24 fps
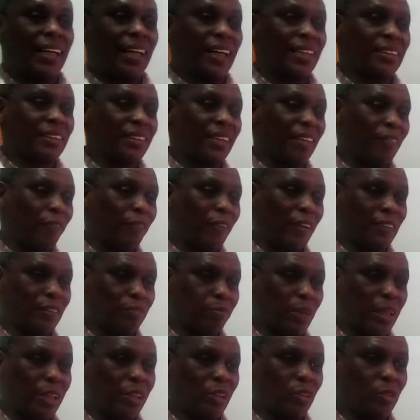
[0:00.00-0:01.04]

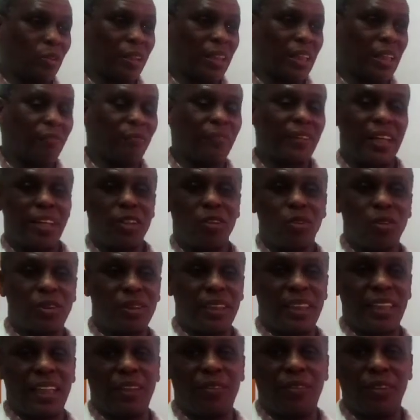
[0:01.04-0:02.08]
self-explanatory. If they are not,
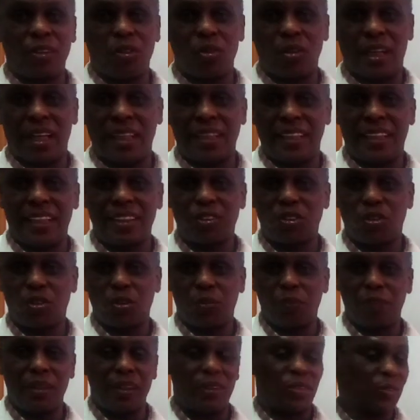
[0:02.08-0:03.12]
then I think you can get to
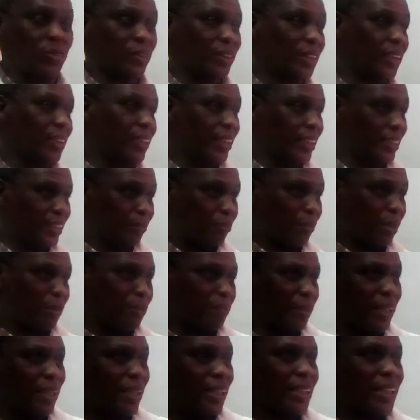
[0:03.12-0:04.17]
me to say that
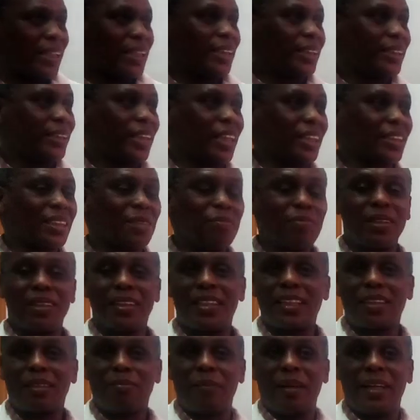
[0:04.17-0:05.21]
maybe there's something
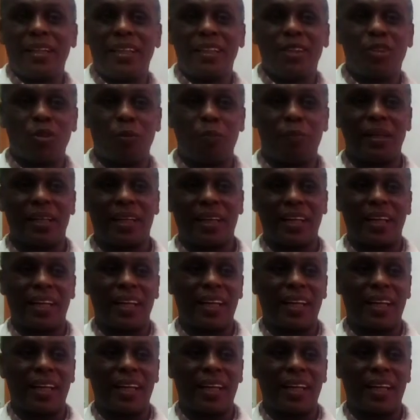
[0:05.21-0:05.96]
that may need to be